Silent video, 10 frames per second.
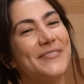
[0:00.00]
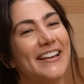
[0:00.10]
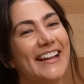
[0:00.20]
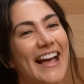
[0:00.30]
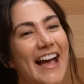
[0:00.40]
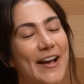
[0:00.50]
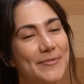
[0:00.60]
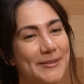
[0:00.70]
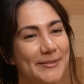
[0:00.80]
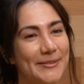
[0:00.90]
I'm like,
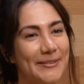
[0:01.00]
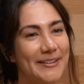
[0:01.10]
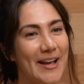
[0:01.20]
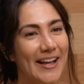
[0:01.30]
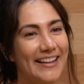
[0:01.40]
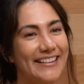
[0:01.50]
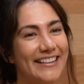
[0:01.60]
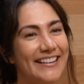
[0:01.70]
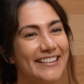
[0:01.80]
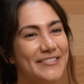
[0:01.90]
absolutely not. Did you build
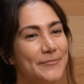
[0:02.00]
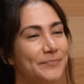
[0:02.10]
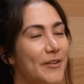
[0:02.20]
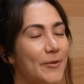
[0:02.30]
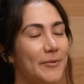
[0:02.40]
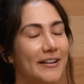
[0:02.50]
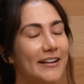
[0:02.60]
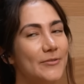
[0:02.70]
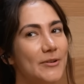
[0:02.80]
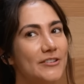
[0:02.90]
us a pool? Oh my
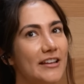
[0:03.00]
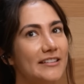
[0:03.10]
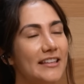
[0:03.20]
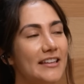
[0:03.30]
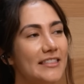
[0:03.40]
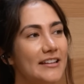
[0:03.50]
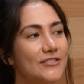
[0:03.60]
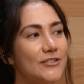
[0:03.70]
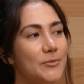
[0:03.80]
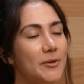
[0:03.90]
god, I wish. I think that
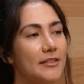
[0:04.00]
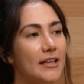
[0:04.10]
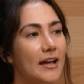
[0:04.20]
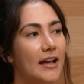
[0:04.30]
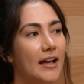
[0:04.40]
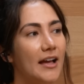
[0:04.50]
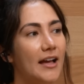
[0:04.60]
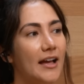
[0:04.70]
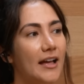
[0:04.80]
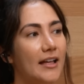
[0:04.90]
just with
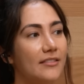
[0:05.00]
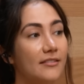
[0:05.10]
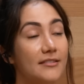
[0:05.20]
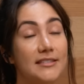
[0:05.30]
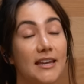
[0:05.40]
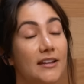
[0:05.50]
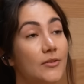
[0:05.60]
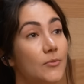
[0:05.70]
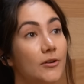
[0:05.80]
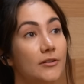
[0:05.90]
the state of
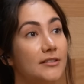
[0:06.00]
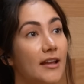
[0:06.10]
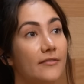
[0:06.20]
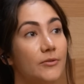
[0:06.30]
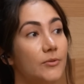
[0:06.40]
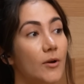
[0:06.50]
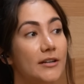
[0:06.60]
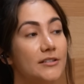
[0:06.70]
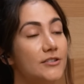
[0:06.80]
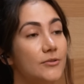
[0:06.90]
the world and everyone
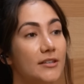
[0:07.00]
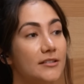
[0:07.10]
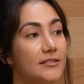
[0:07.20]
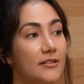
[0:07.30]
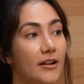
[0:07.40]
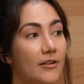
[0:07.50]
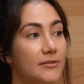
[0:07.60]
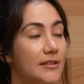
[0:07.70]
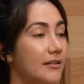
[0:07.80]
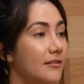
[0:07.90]
wanting to do things to their
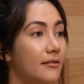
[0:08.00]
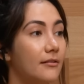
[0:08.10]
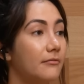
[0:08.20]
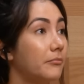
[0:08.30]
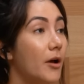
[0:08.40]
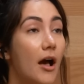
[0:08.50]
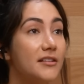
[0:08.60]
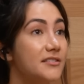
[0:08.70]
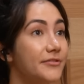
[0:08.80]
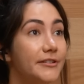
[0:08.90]
house, like
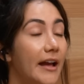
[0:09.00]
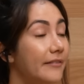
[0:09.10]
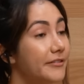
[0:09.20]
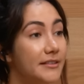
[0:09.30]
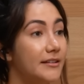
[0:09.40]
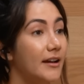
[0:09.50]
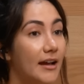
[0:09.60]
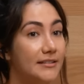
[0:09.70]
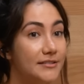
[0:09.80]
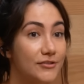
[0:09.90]
cost for everything,
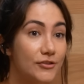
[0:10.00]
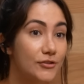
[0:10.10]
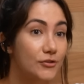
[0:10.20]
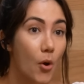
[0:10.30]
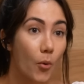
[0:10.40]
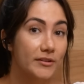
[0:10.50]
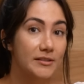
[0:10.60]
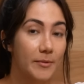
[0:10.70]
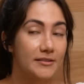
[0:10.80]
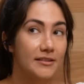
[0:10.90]
guys. It's just so
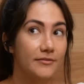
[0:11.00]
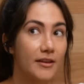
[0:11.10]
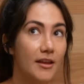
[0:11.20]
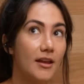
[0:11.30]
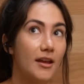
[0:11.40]
expensive.